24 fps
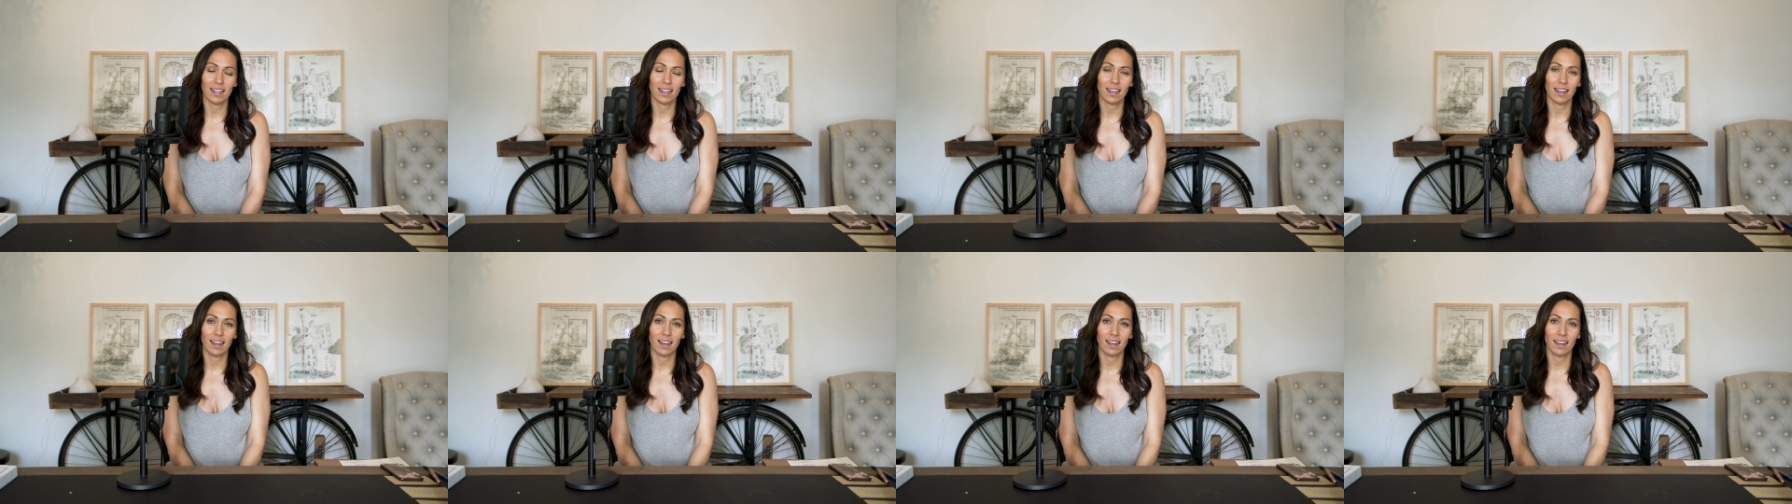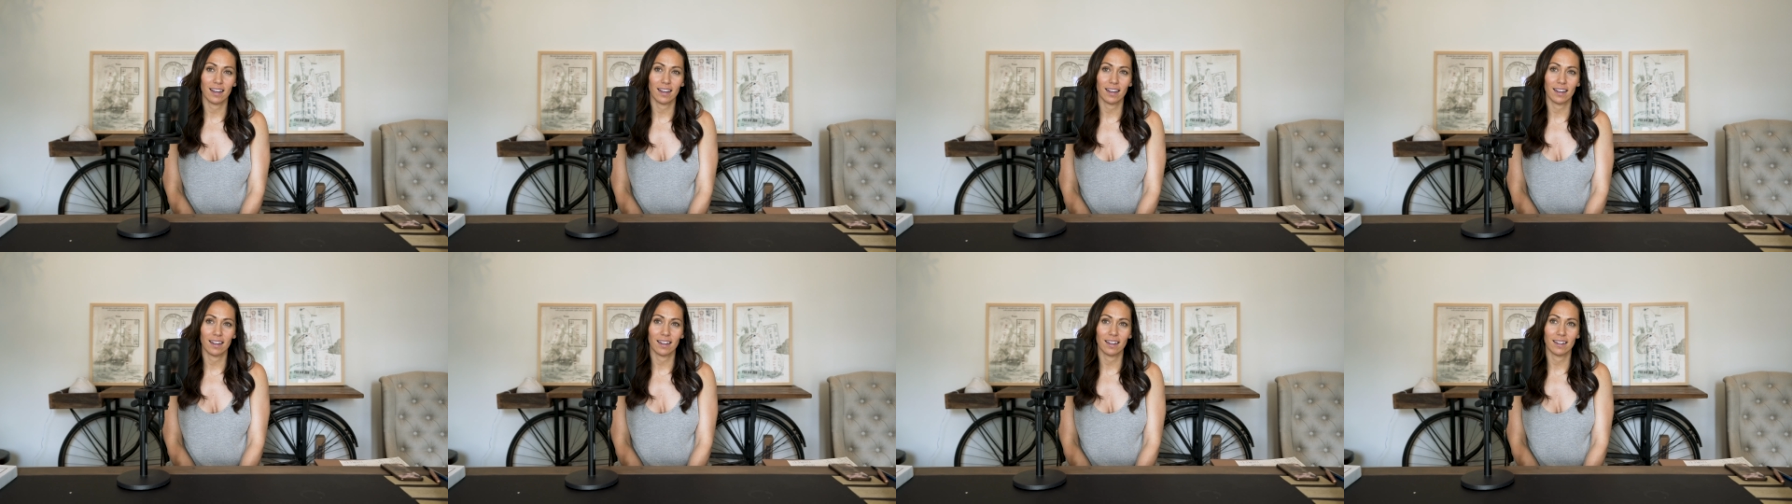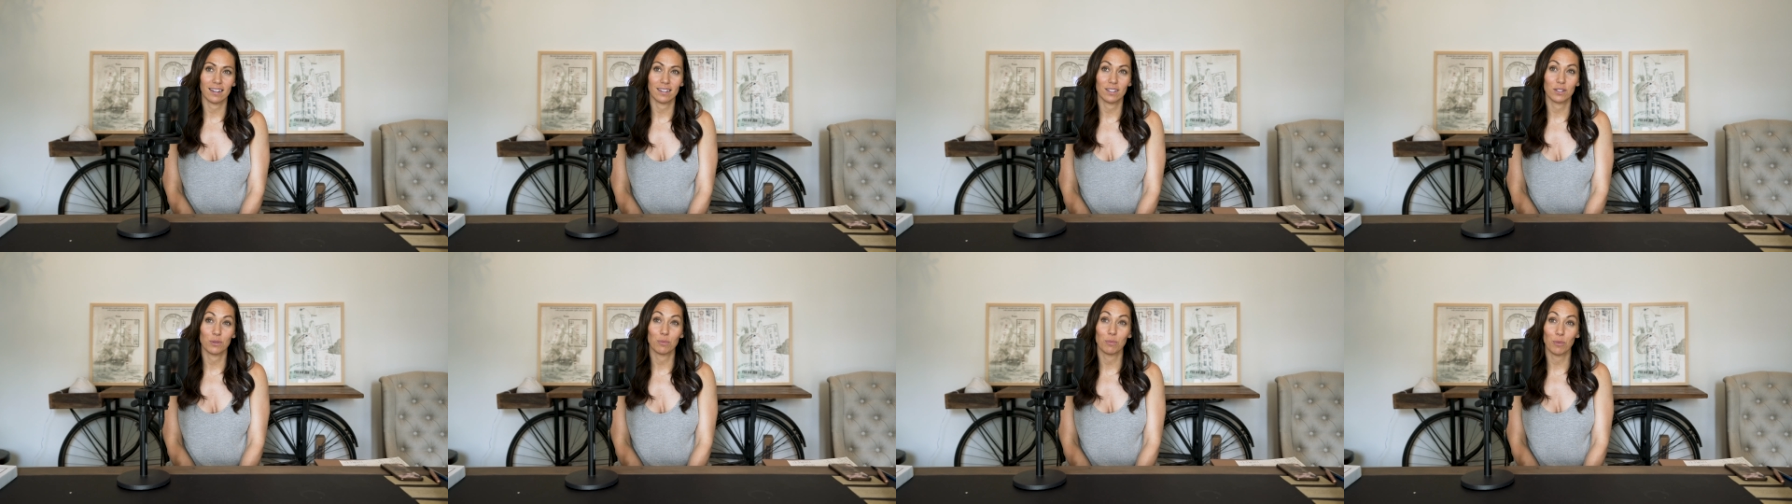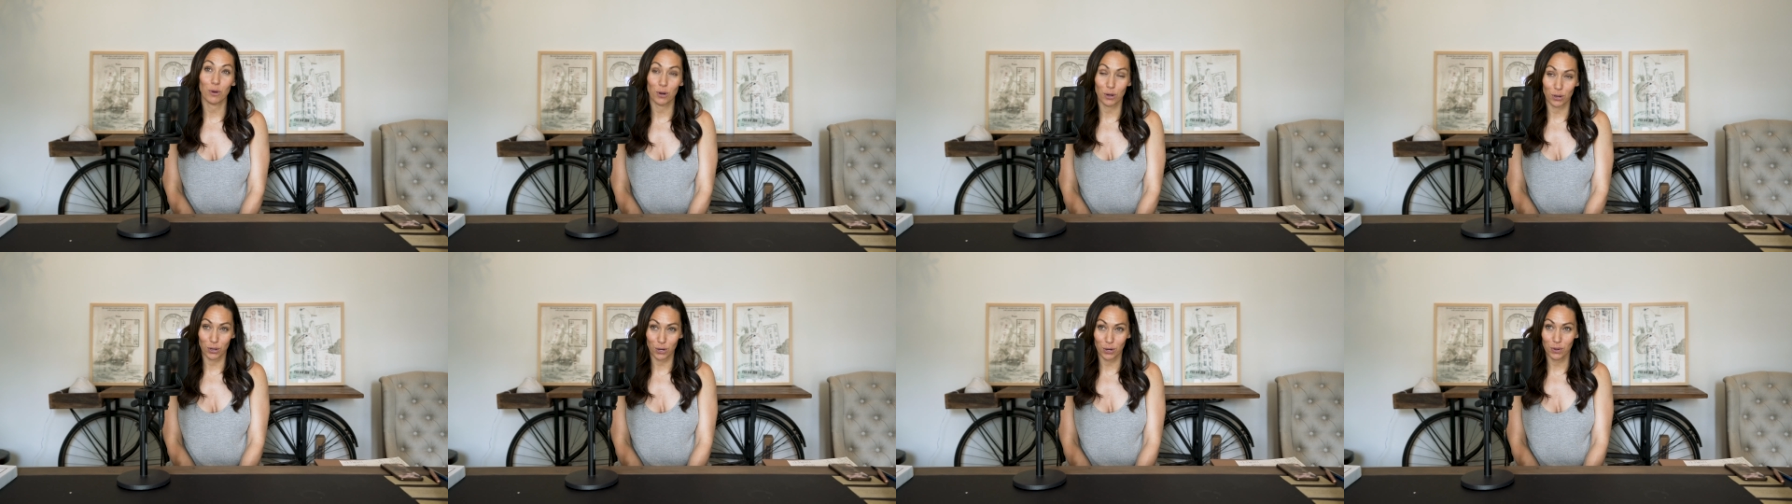uh,
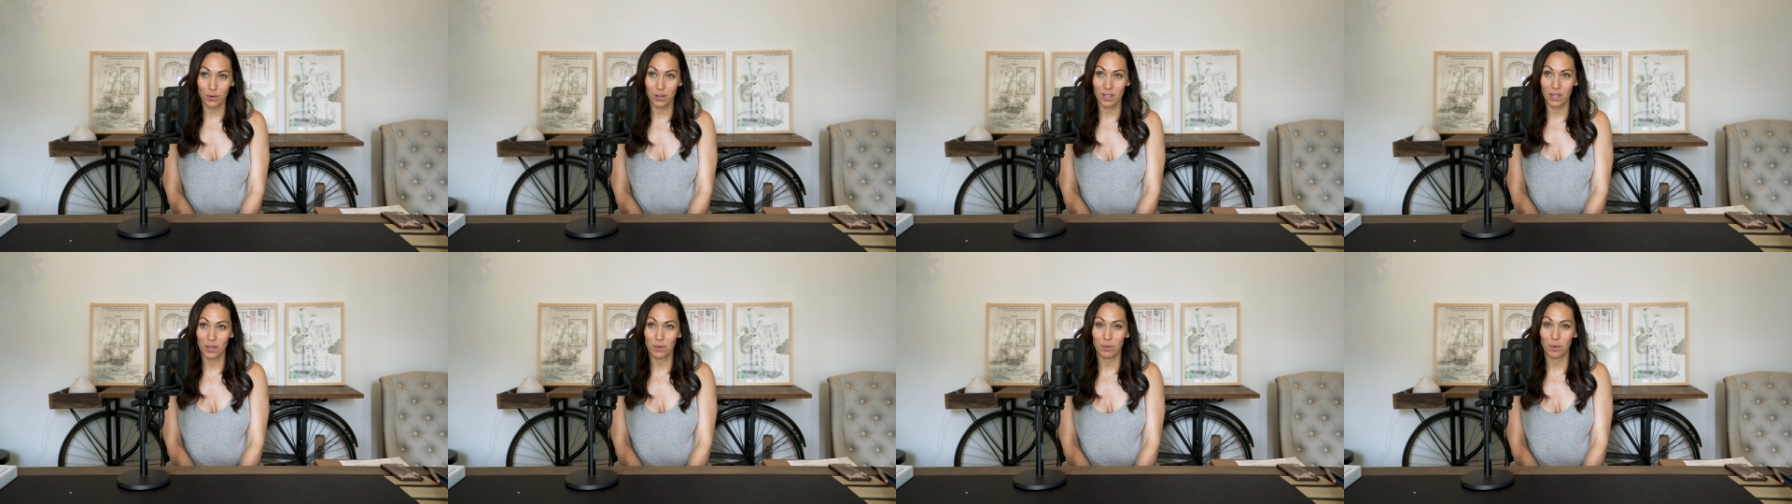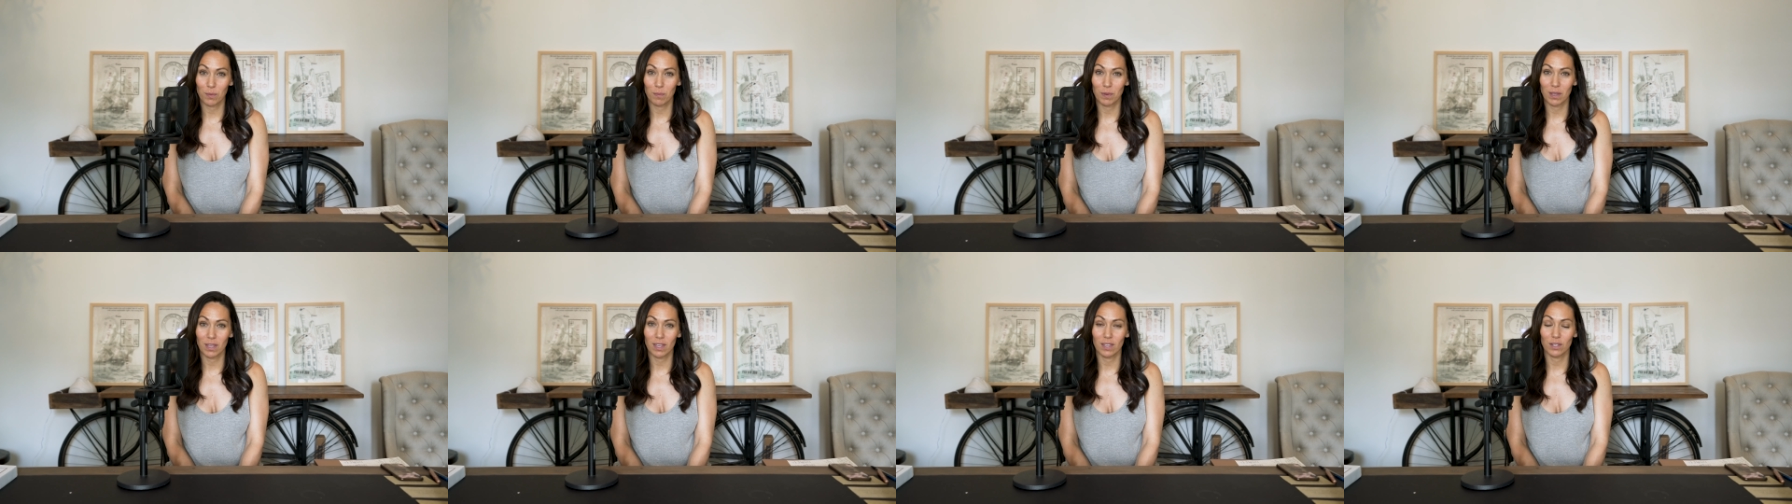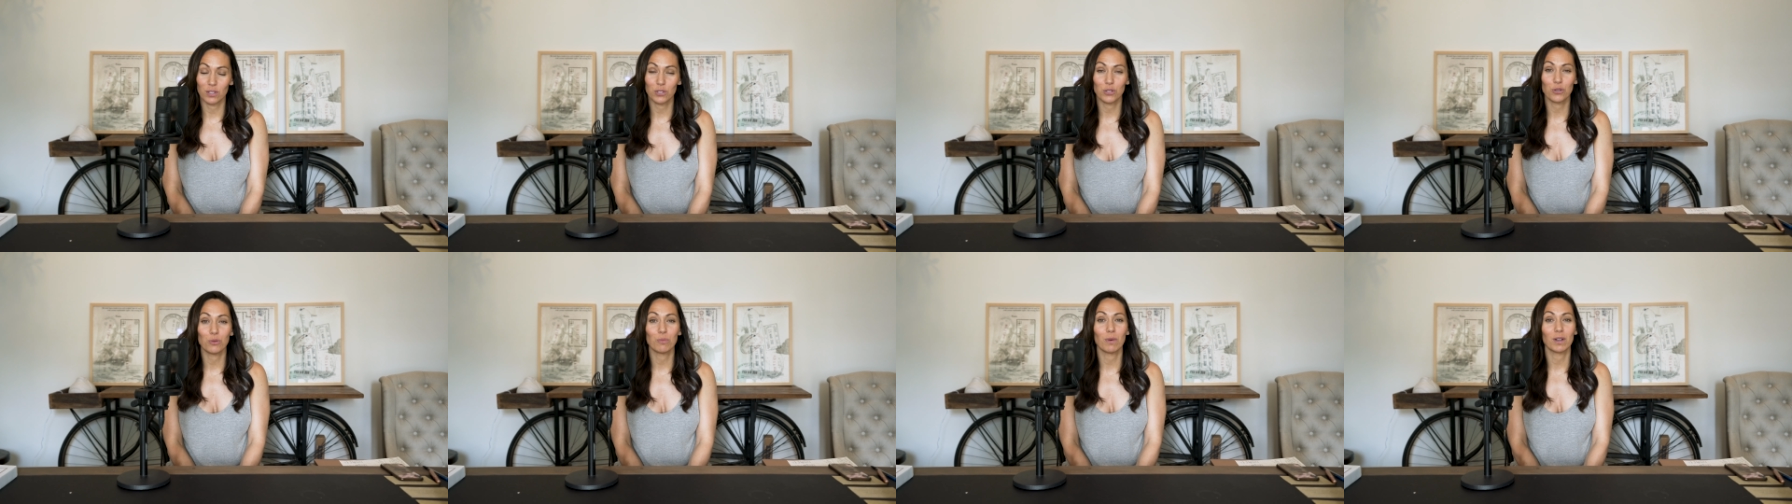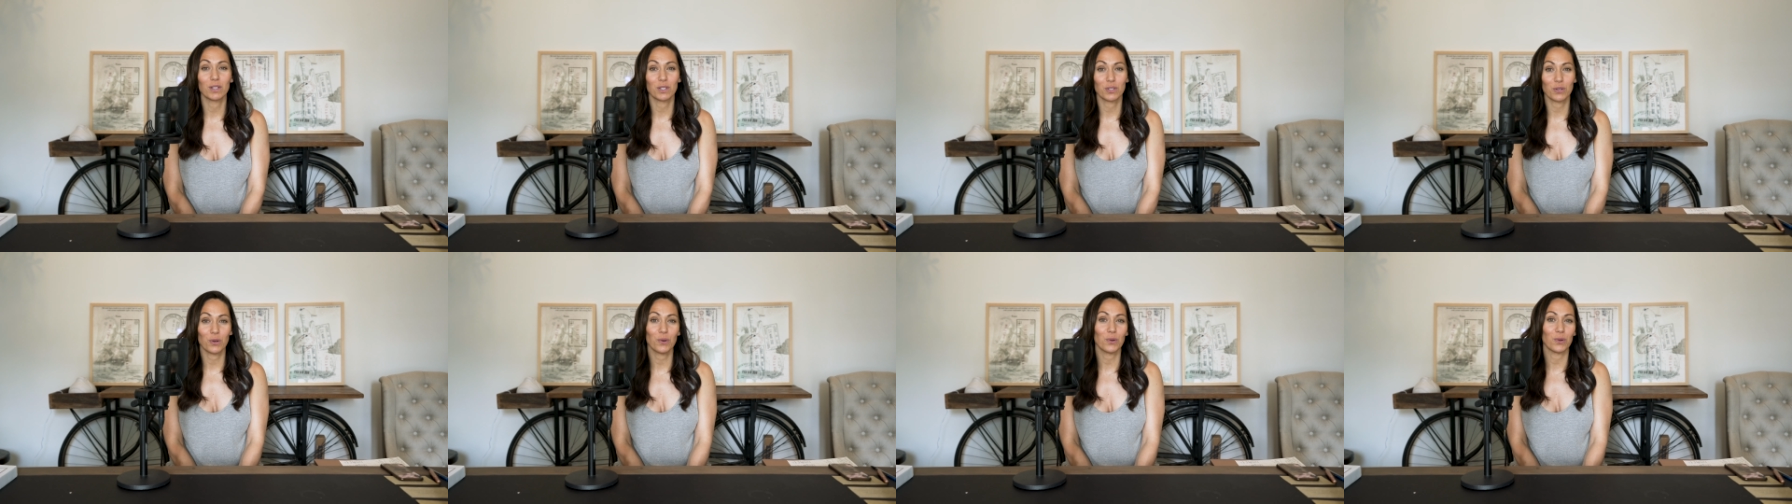tomorrow he will be two
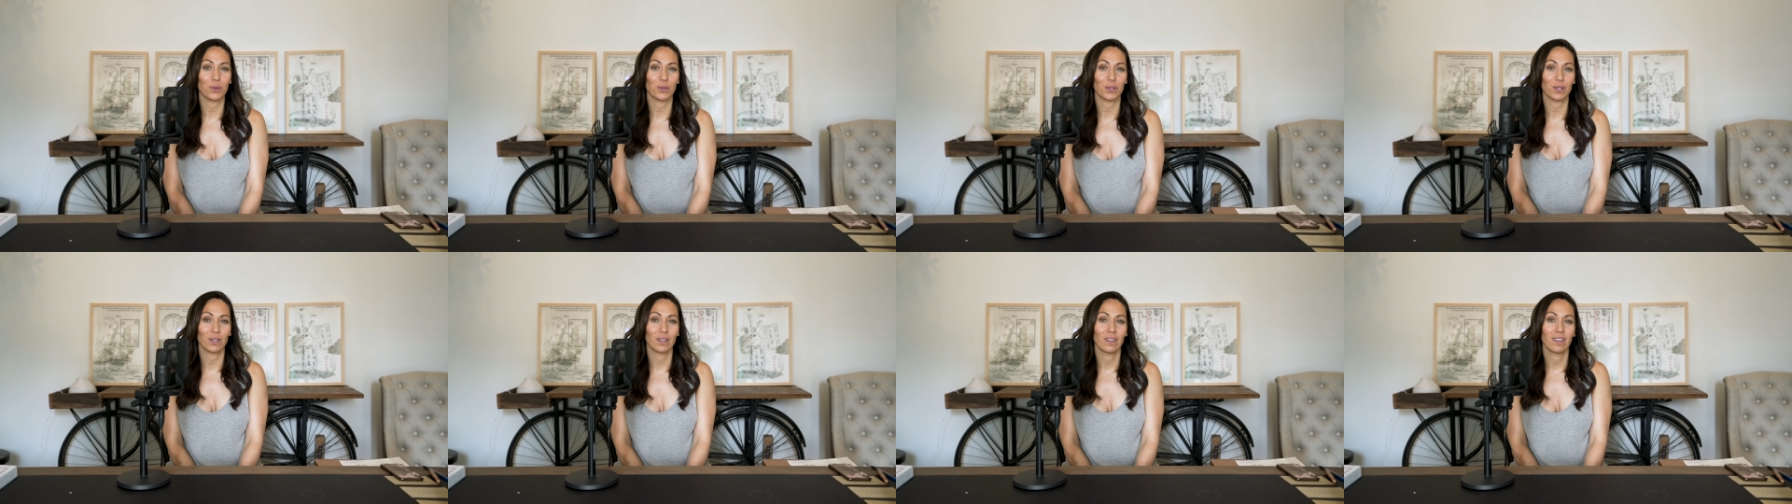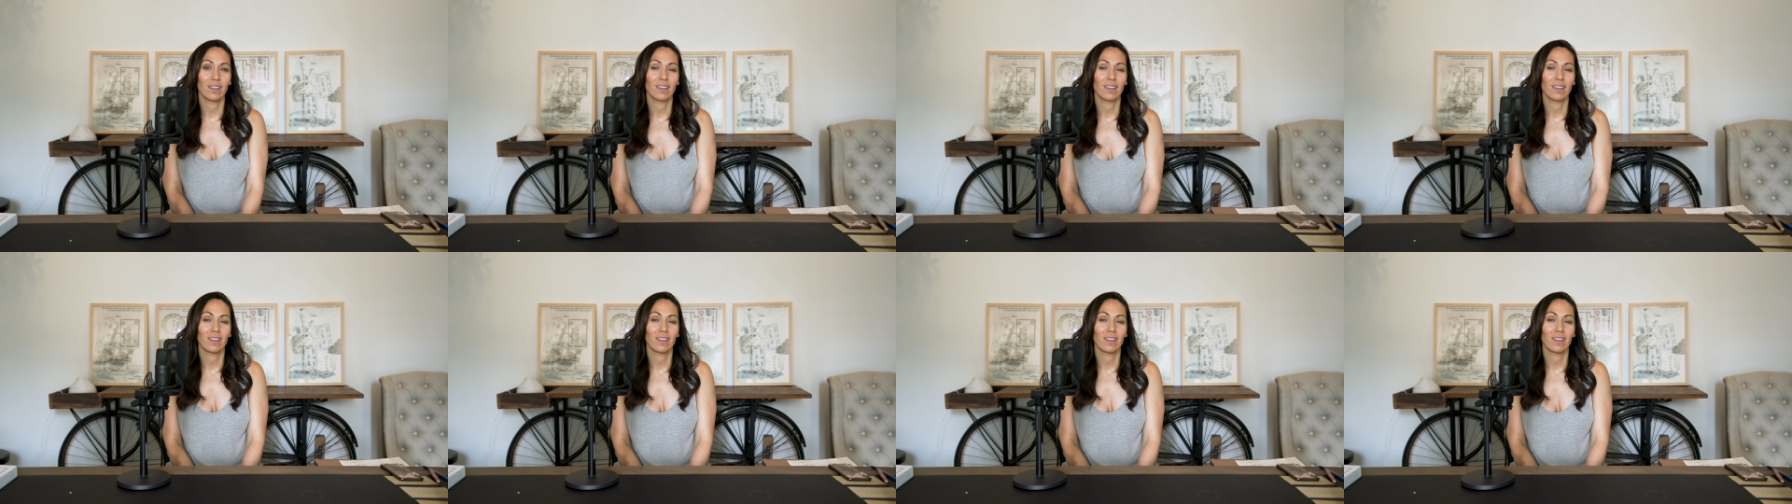months old.